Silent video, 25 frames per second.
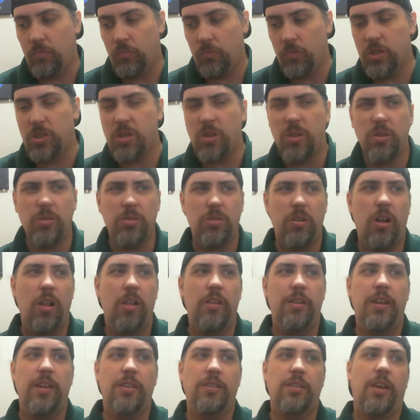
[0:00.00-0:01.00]
So those are
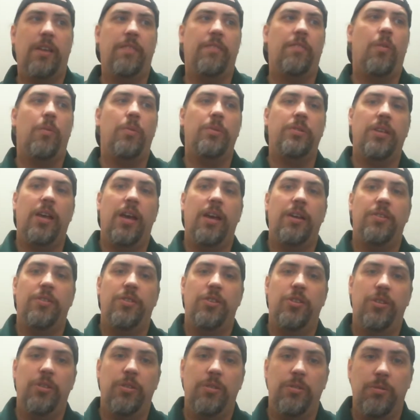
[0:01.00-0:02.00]
holidays I've always had
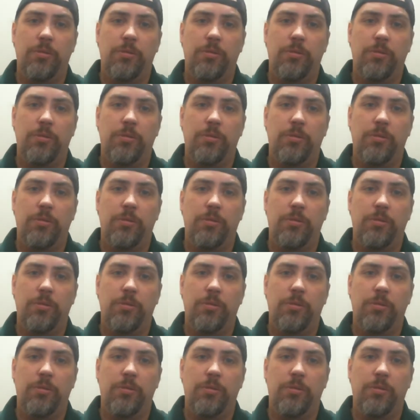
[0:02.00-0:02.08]
to